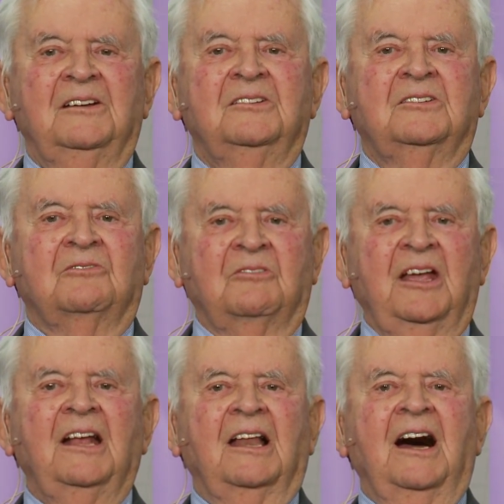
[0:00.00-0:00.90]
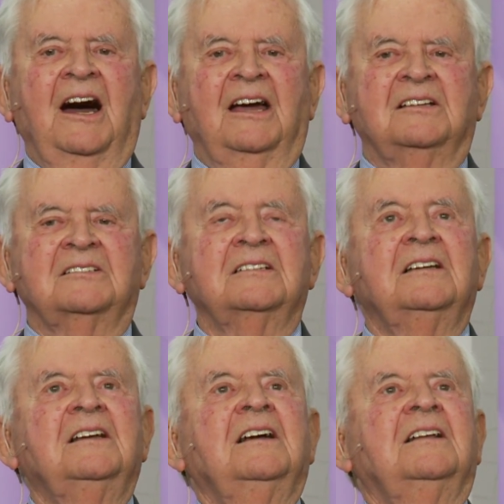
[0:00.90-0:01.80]
to realize
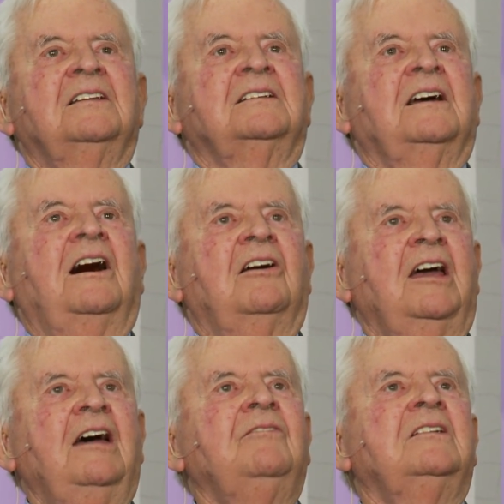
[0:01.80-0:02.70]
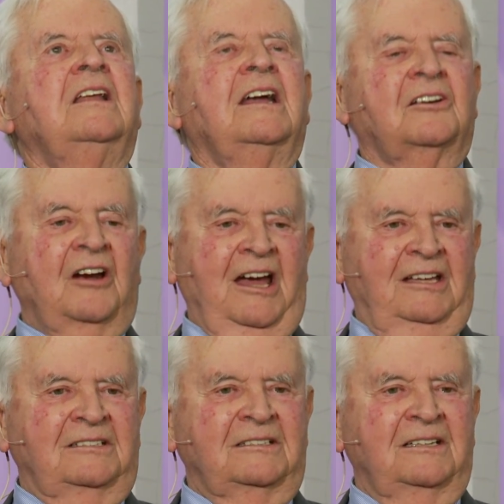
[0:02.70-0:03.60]
that our heavenly
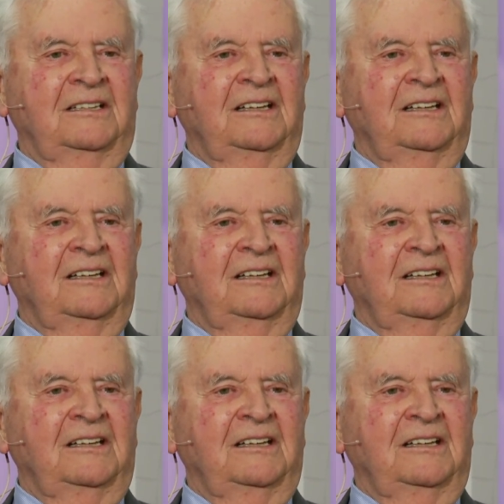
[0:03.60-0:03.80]
Christ